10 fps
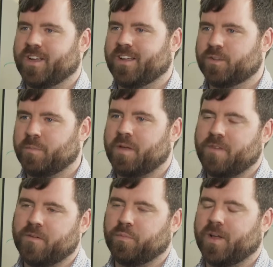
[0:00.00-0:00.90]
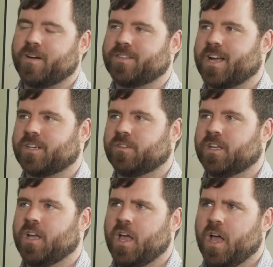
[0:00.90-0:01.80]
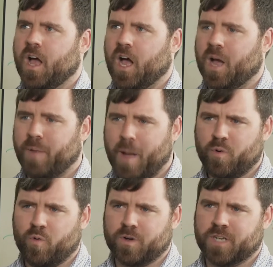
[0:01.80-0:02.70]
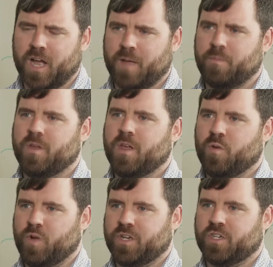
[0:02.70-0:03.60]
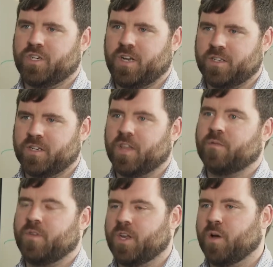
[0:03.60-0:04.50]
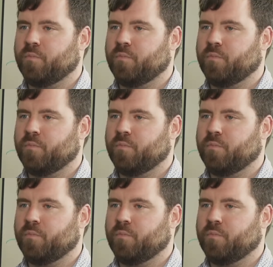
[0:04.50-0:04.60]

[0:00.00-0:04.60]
Yeah. It's one of my favorite players actually. Uh, Popcorn Time, which is another video